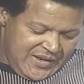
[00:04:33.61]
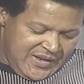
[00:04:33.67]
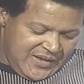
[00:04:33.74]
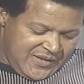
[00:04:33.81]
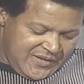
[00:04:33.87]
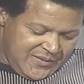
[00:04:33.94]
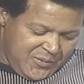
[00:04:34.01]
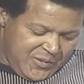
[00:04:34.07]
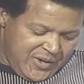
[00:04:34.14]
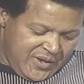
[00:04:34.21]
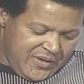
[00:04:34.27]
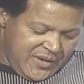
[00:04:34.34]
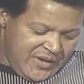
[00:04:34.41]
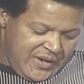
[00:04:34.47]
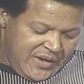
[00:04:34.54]
Yes.
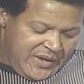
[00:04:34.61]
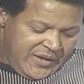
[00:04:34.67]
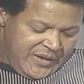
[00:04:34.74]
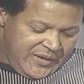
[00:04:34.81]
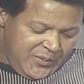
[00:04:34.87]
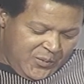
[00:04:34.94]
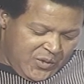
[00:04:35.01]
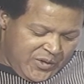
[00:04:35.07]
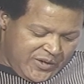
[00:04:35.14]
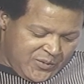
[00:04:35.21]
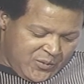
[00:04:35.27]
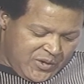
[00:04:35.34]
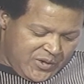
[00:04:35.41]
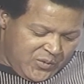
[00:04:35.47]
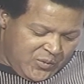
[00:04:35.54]
Well,
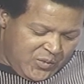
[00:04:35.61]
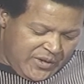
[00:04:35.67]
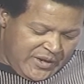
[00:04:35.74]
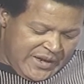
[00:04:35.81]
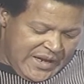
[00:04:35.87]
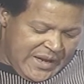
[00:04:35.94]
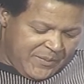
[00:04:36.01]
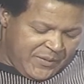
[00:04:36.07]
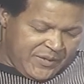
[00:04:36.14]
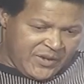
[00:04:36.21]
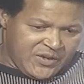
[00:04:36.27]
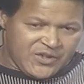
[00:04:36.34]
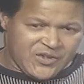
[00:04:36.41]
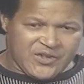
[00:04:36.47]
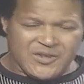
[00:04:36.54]
what happened?
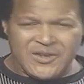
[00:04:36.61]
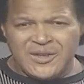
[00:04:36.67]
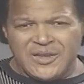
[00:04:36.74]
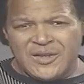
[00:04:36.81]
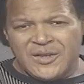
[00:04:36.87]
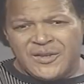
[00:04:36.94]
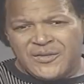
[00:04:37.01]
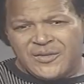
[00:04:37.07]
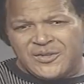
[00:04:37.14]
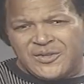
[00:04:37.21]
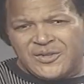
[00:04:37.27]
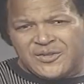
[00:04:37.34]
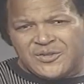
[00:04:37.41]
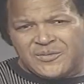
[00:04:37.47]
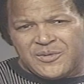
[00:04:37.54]
They just
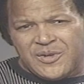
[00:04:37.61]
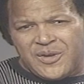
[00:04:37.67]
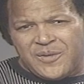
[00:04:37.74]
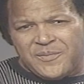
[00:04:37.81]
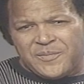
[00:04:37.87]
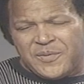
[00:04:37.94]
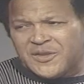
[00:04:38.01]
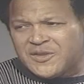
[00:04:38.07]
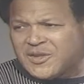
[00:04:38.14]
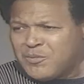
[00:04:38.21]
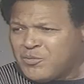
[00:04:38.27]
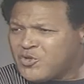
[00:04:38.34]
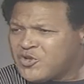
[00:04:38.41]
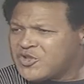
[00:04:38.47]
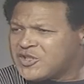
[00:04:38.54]
picked up
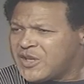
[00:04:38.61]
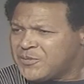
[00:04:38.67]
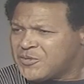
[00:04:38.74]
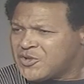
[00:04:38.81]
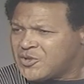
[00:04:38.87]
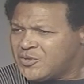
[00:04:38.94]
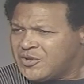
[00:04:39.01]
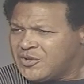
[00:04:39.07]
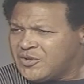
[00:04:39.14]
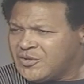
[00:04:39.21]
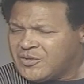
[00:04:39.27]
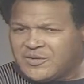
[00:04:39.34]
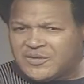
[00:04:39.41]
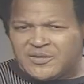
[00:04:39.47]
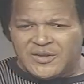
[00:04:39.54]
more steps to it, you
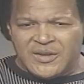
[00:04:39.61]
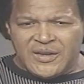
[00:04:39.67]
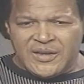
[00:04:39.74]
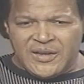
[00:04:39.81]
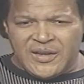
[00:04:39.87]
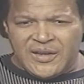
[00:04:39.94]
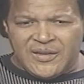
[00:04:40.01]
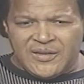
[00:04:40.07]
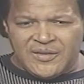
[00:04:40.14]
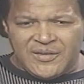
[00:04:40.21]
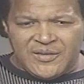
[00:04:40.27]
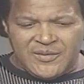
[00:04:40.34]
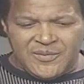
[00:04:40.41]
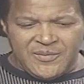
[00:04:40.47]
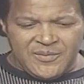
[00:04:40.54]
know,
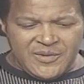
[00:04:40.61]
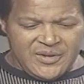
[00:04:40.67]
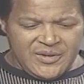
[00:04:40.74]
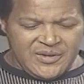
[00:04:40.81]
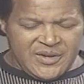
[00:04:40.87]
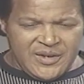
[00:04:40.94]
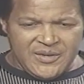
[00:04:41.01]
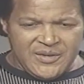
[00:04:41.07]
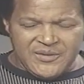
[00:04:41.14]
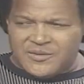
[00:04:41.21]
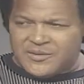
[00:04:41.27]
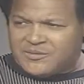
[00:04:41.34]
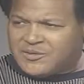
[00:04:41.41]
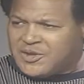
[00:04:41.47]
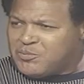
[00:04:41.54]
and
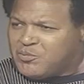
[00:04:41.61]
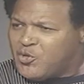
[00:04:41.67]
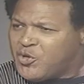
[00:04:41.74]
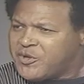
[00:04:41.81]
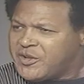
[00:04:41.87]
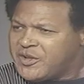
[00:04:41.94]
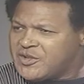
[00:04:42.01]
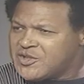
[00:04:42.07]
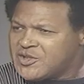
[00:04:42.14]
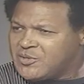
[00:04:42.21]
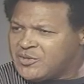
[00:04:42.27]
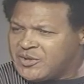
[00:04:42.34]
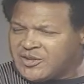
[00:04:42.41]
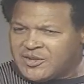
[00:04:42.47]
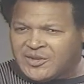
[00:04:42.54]
did more things
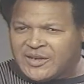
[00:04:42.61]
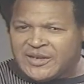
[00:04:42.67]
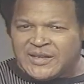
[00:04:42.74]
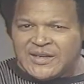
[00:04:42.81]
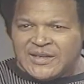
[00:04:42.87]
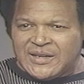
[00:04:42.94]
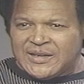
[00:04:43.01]
to it, you know, like